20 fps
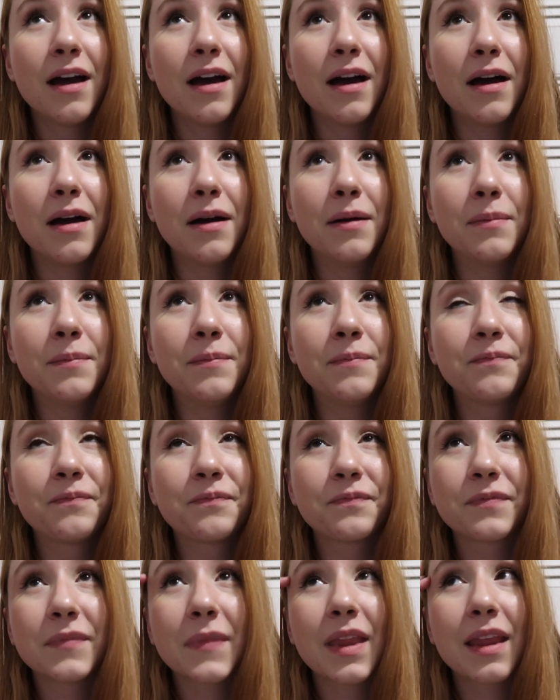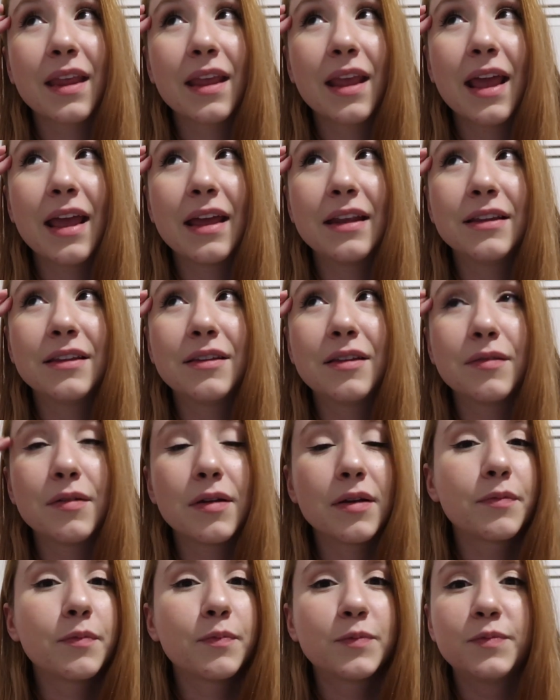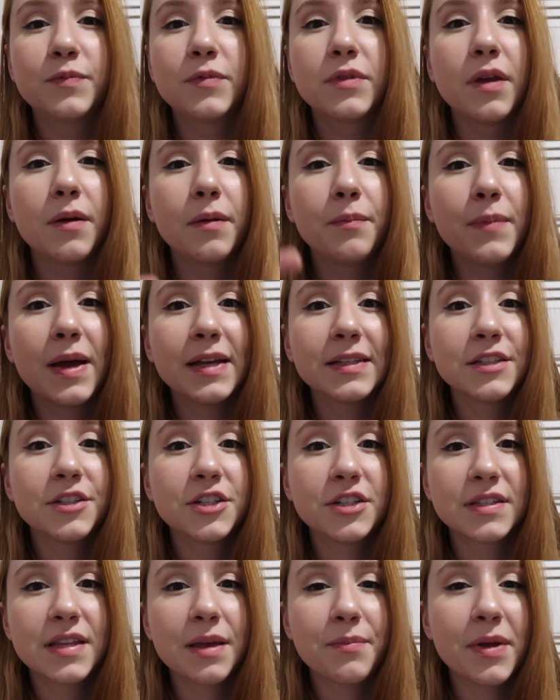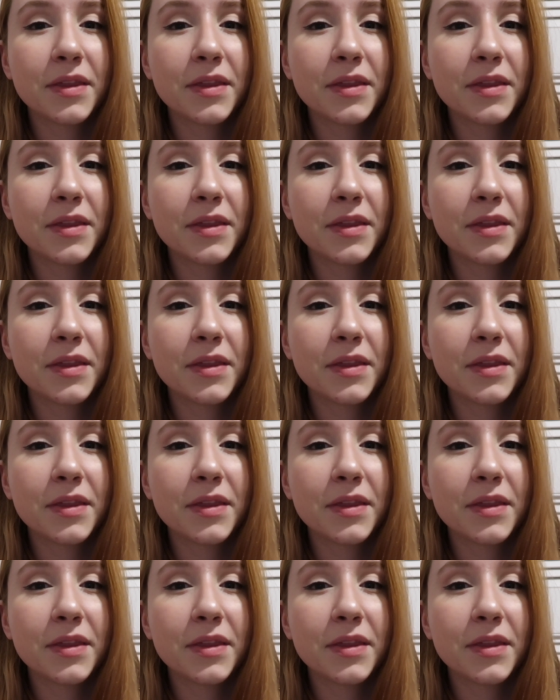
Um, and the messages that